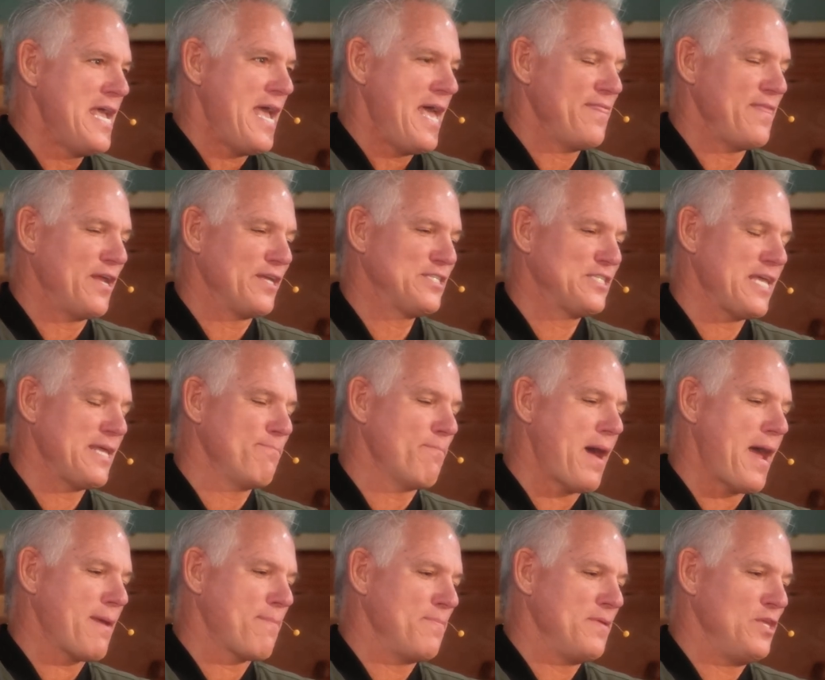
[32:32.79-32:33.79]
And they said,
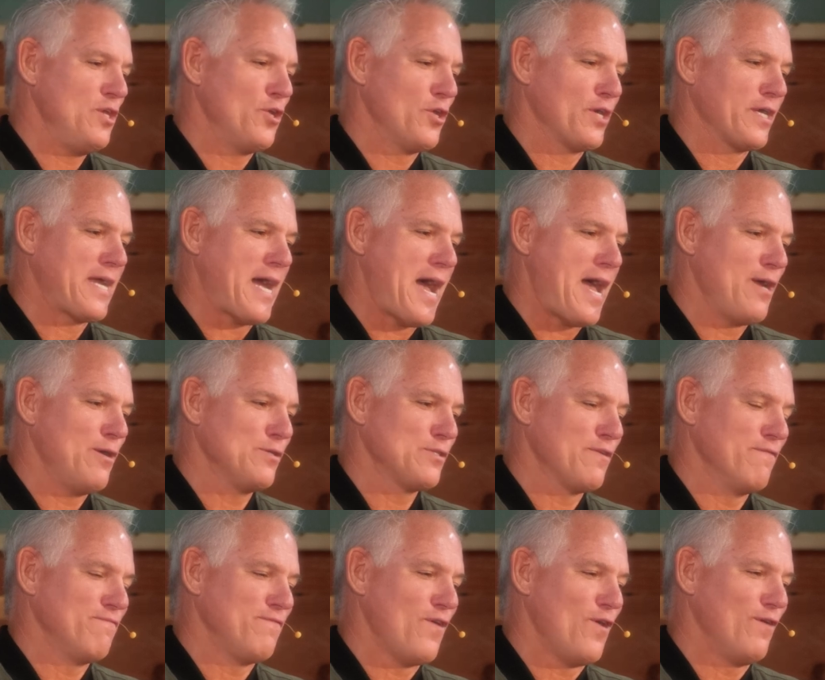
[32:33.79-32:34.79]
"Mike, you're a guy
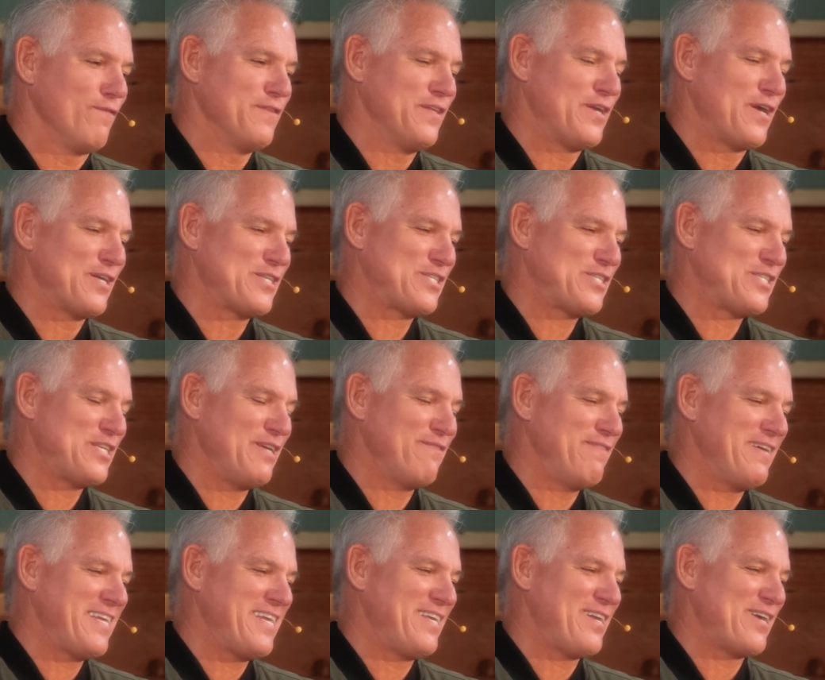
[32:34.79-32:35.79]
who's involved in our
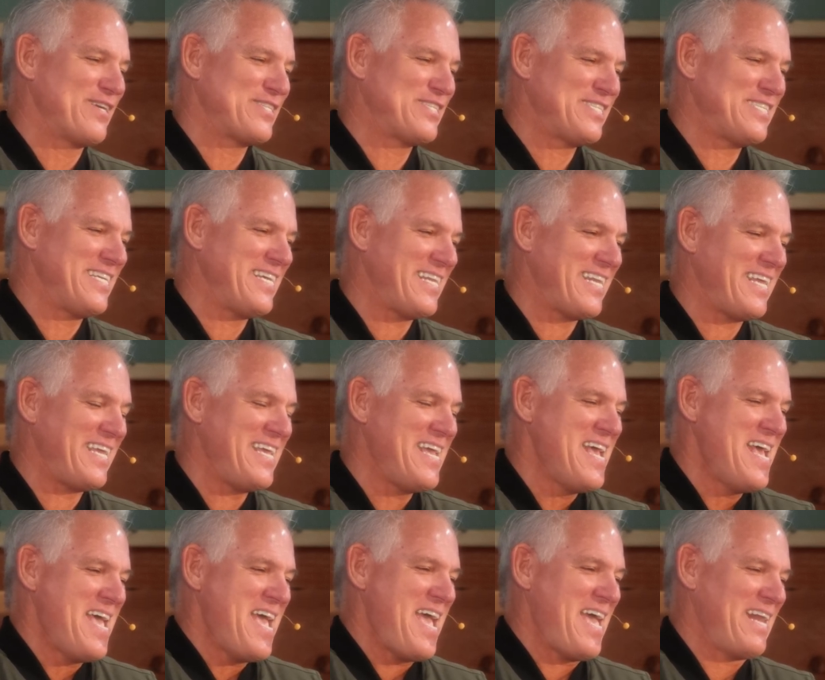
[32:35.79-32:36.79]
civic in our city,
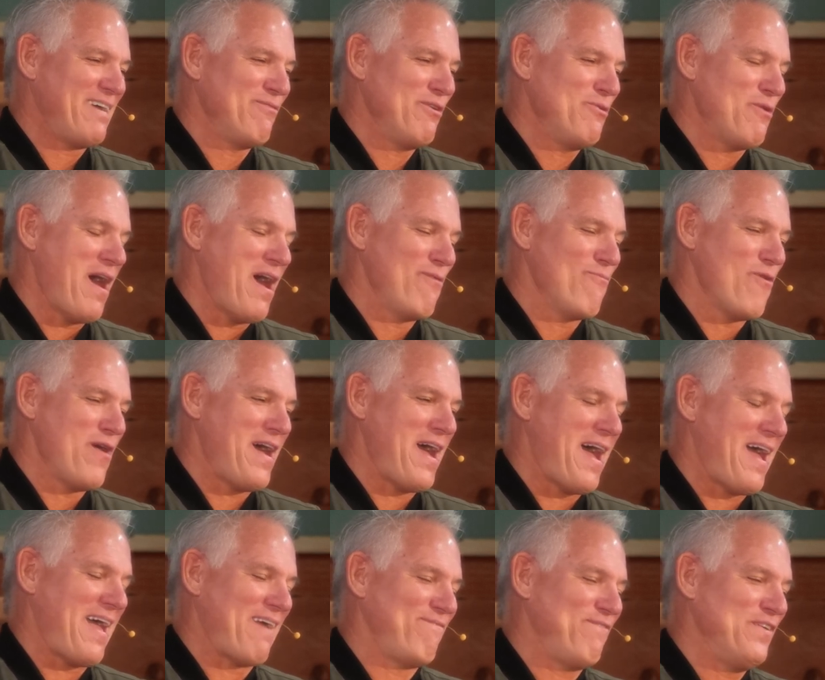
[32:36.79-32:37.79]
and
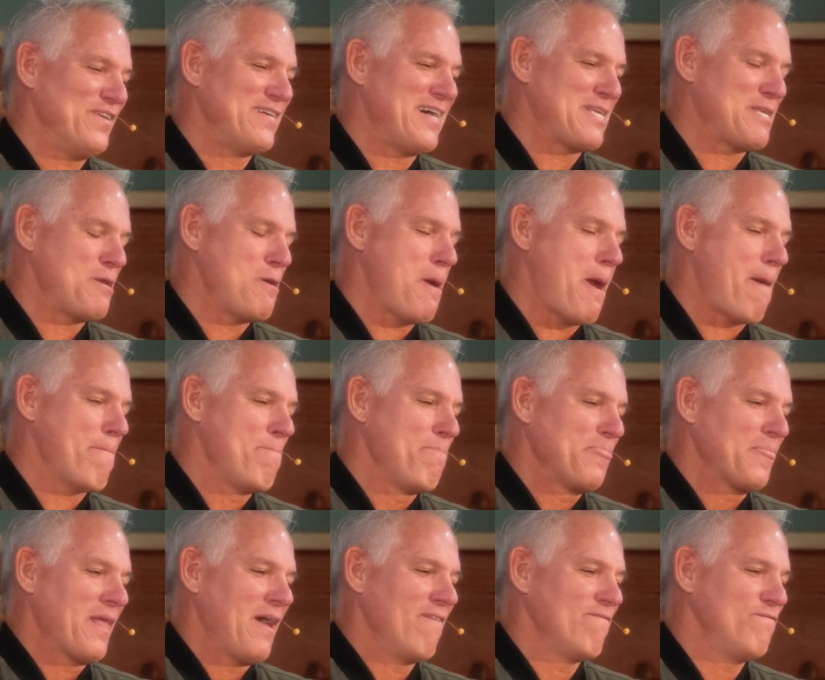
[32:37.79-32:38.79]
I feel like you
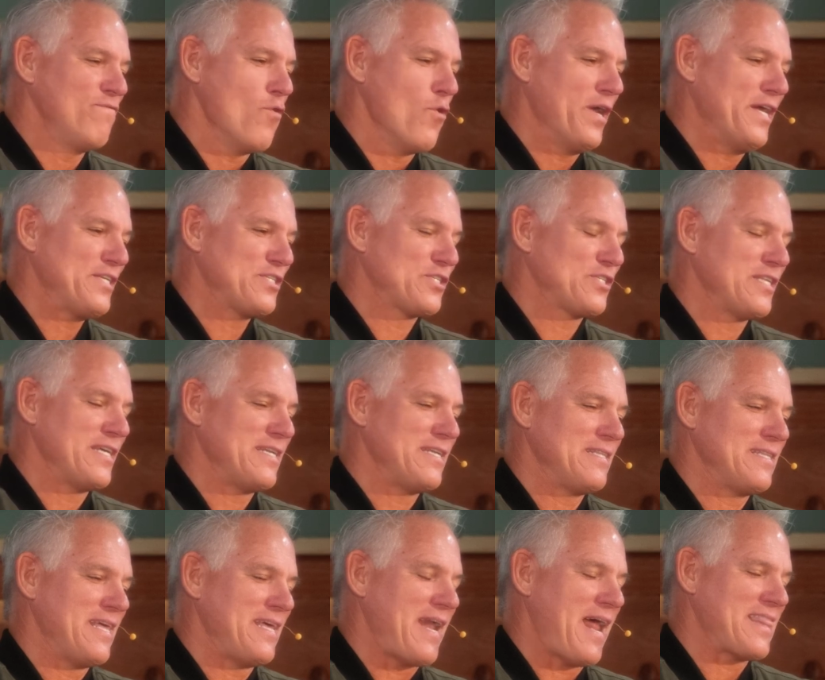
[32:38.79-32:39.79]
have a voice
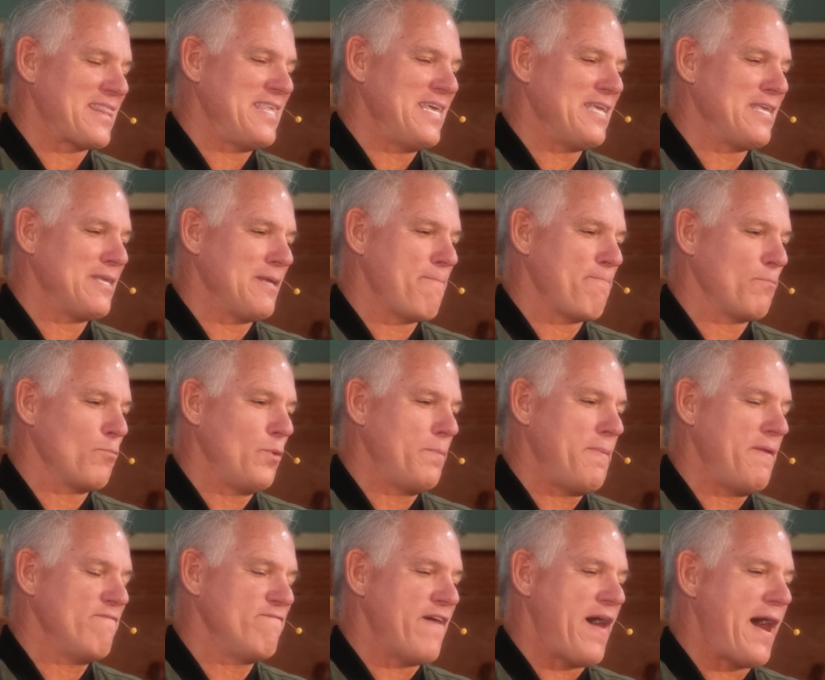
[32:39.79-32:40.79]
that I think would
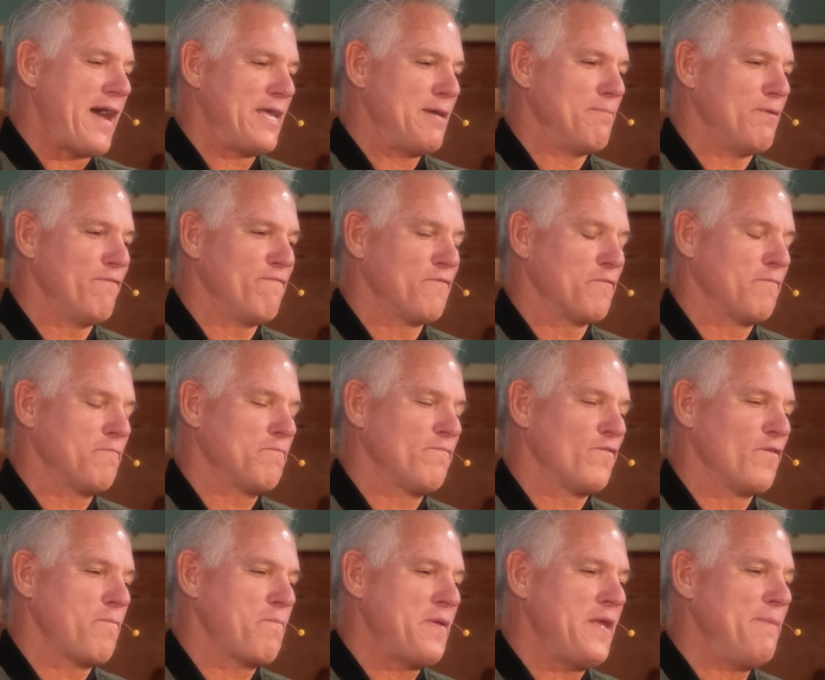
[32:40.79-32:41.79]
be valuable
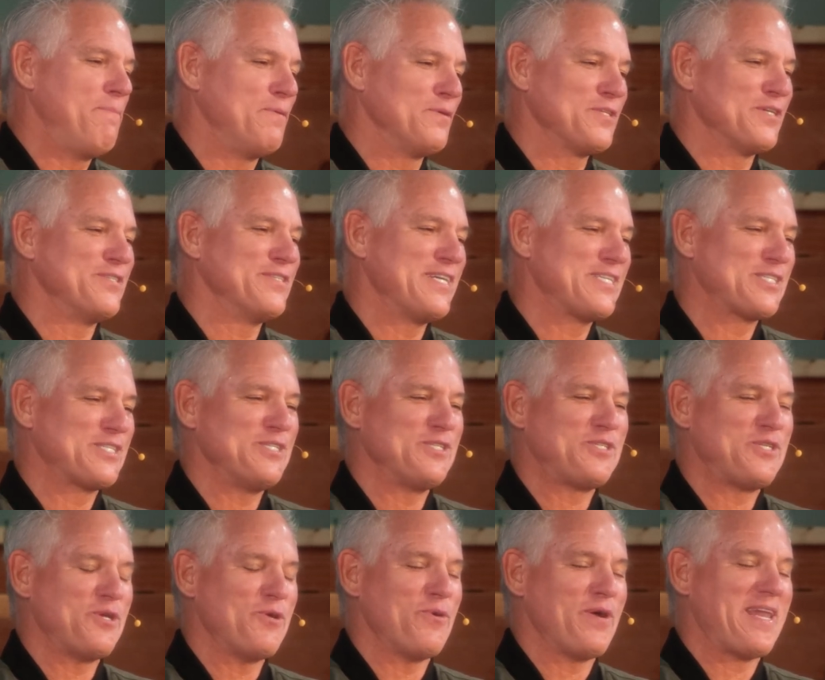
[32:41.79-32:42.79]
for people to listen
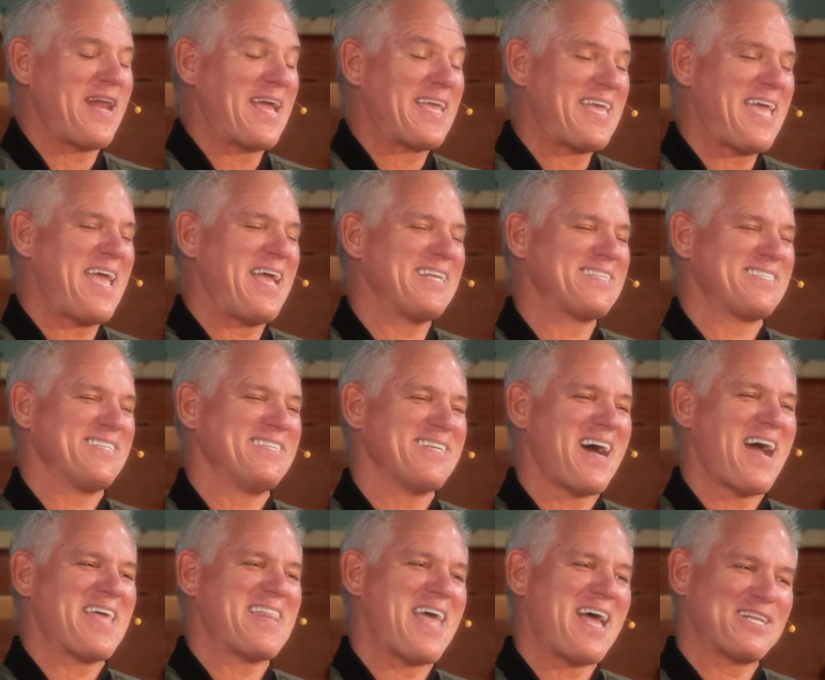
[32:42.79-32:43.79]
to." And I can't
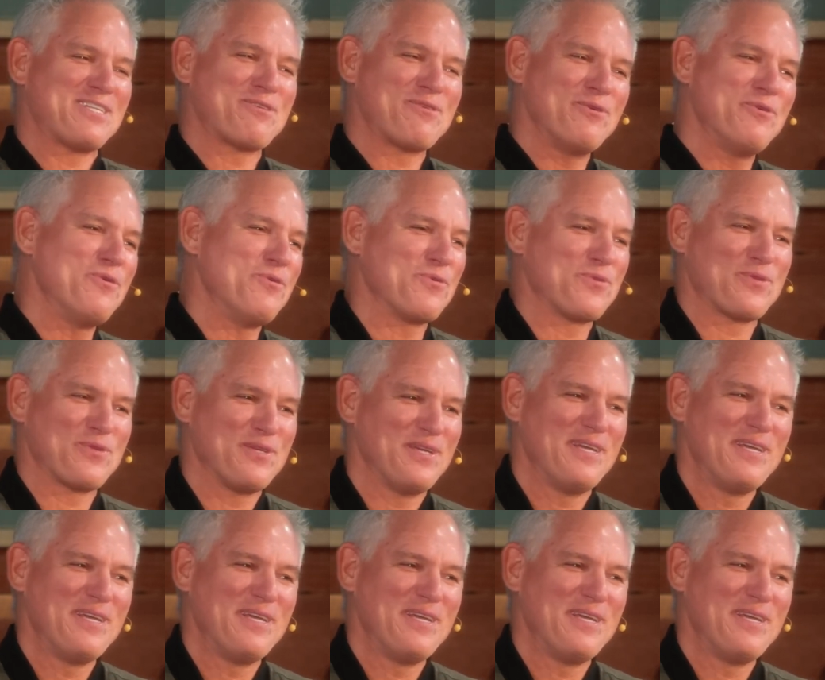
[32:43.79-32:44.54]
deny that truth,